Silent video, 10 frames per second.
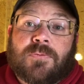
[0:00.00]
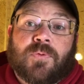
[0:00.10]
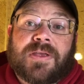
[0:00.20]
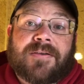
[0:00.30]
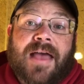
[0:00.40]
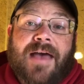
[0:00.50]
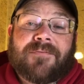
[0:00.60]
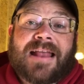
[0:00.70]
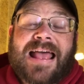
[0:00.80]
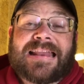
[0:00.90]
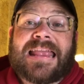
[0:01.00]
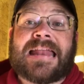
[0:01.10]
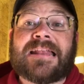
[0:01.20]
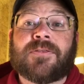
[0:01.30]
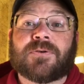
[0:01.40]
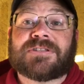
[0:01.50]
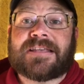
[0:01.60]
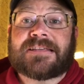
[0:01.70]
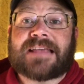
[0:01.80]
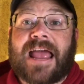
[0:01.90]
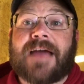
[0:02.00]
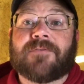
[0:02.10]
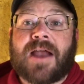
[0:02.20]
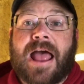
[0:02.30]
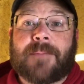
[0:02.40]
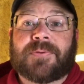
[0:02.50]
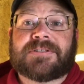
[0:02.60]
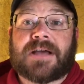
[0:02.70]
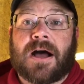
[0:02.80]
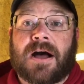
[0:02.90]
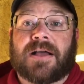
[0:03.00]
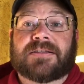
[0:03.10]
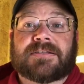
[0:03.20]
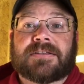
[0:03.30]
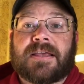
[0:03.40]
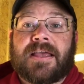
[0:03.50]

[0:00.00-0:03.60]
We haven't had any of those things ever happen to us